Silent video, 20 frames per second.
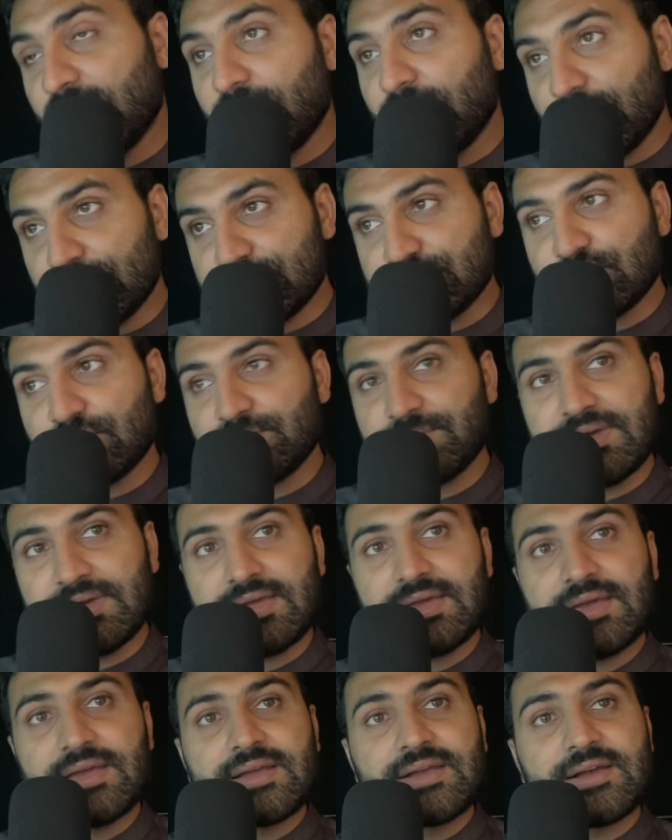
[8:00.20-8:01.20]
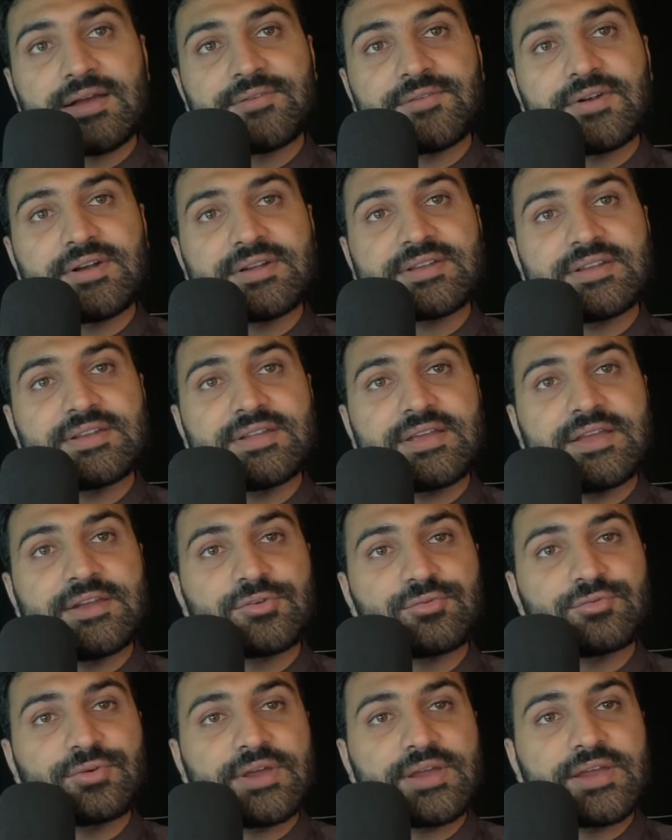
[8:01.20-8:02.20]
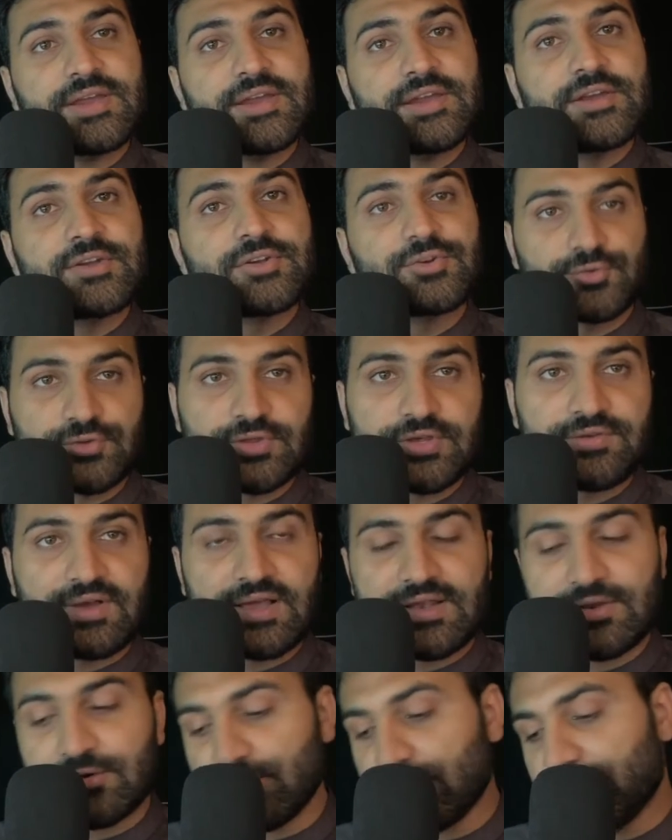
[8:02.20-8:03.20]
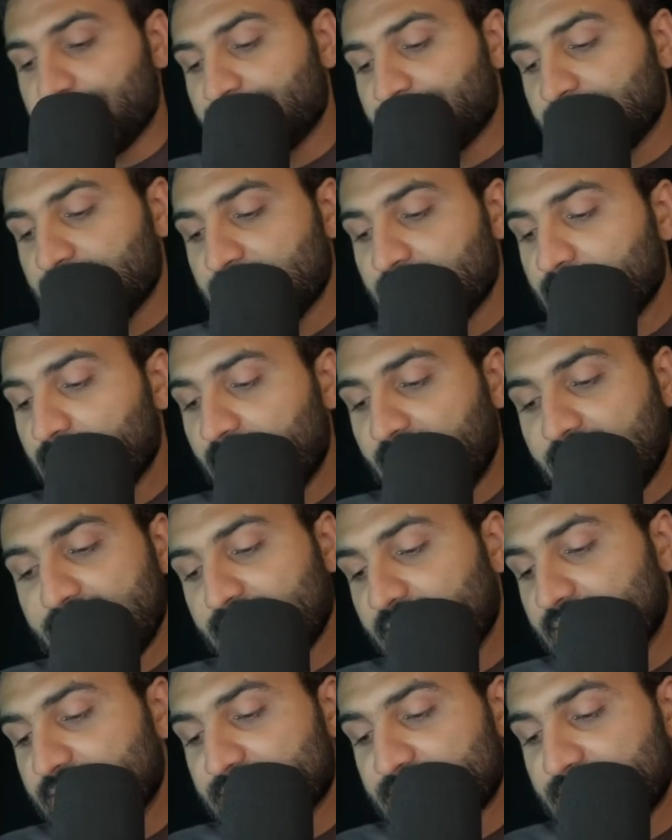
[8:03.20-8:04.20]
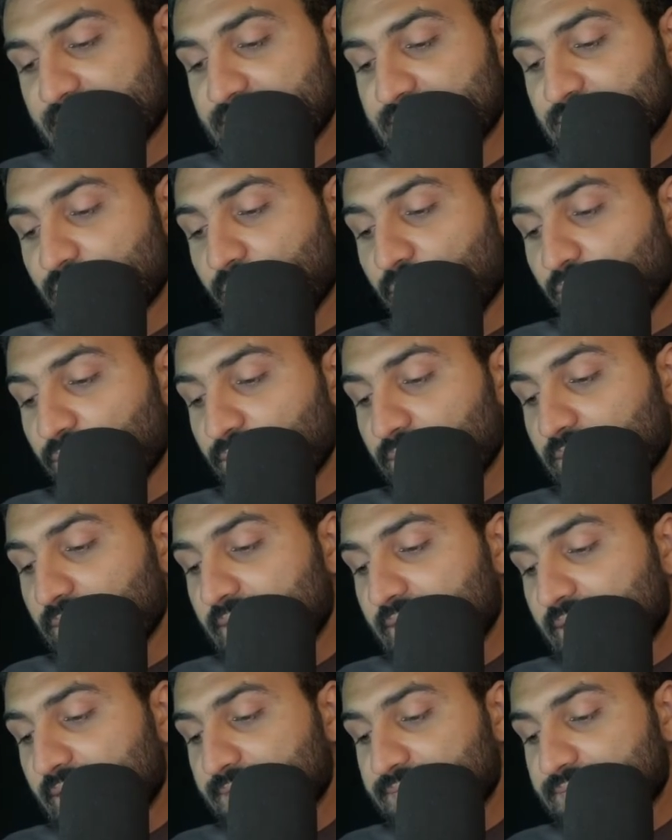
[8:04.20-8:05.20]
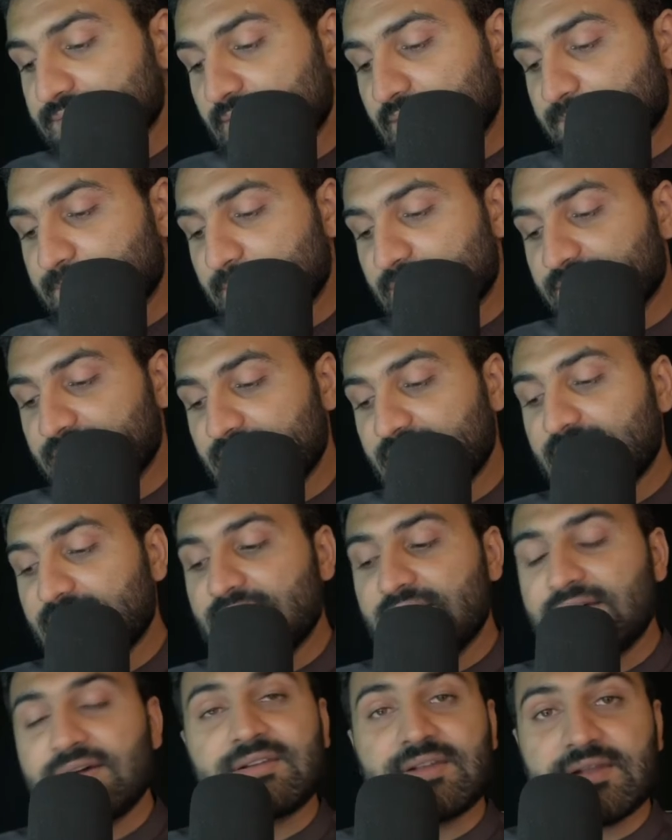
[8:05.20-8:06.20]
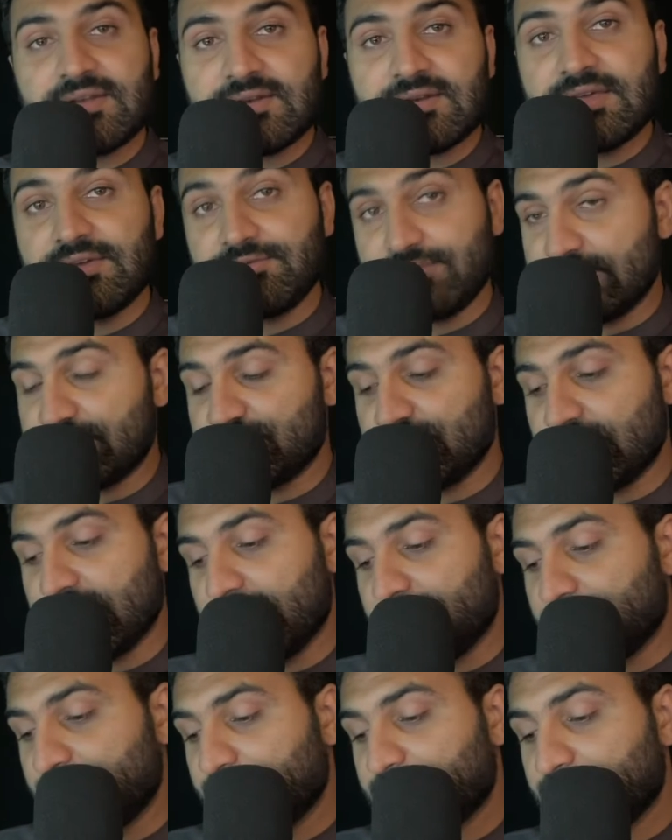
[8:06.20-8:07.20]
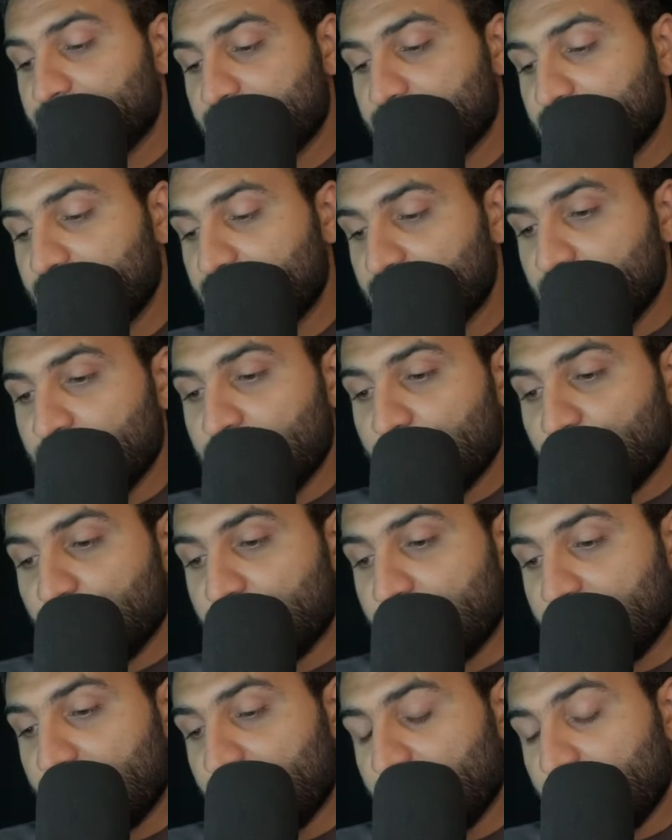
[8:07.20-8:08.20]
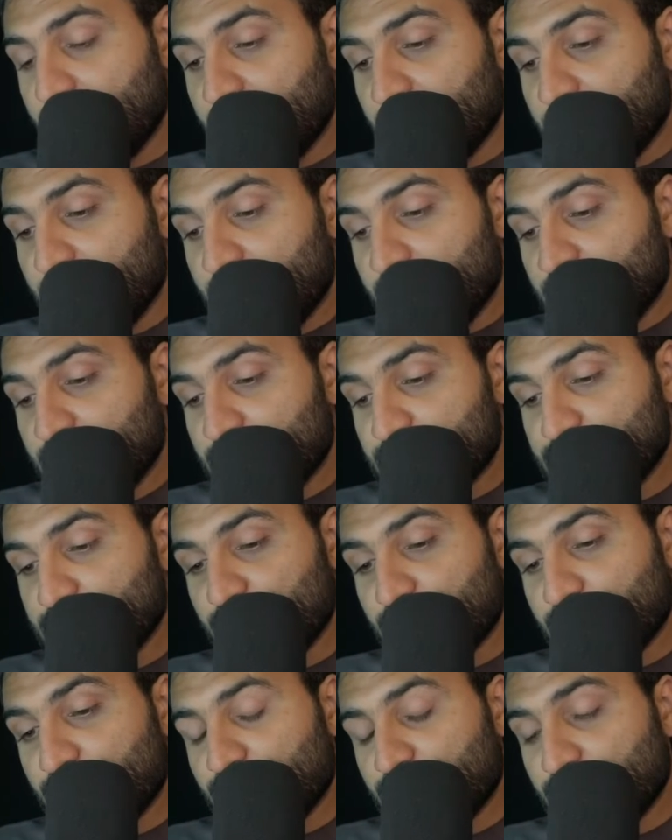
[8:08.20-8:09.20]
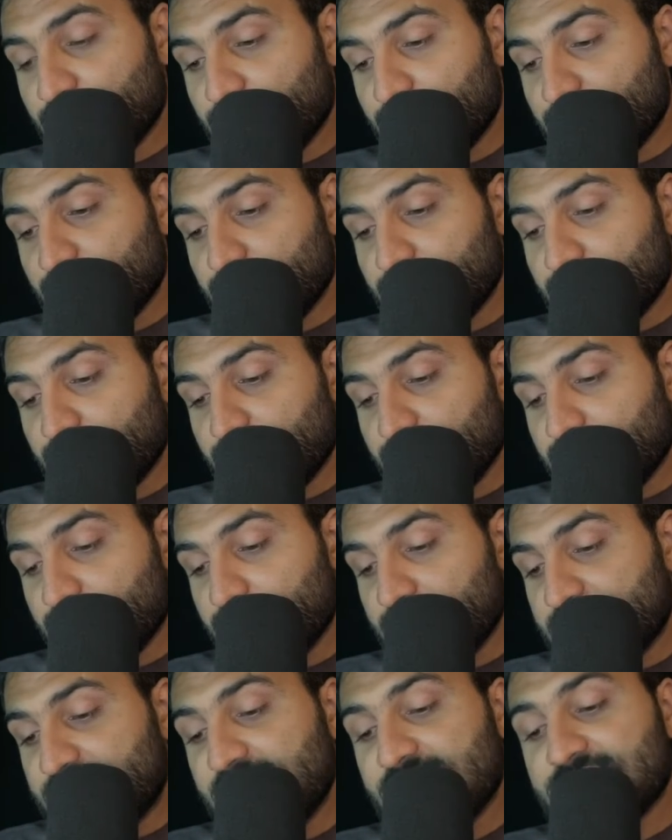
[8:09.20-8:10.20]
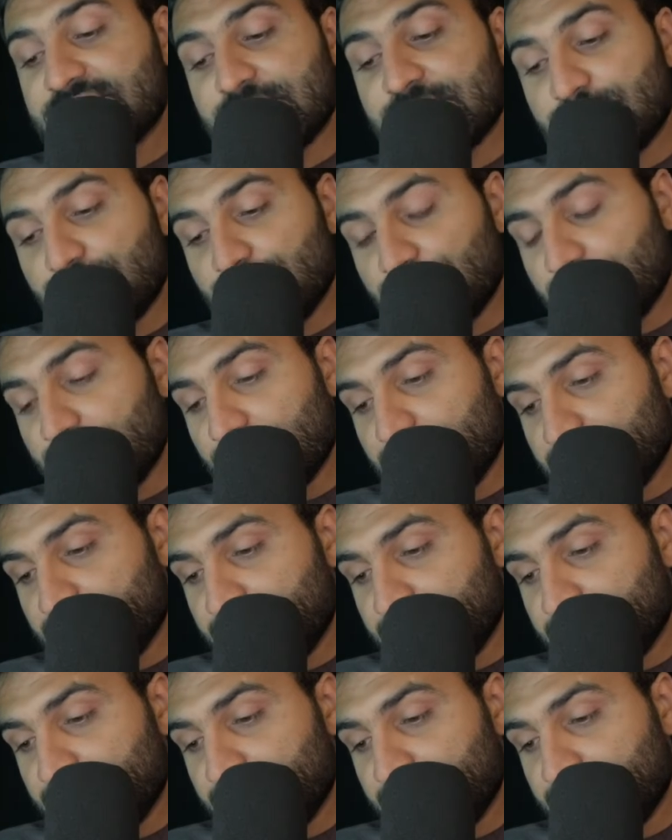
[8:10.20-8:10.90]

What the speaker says: also be converted into a truthy value, and these all if statement will run eventually. Okay, so there is a rule: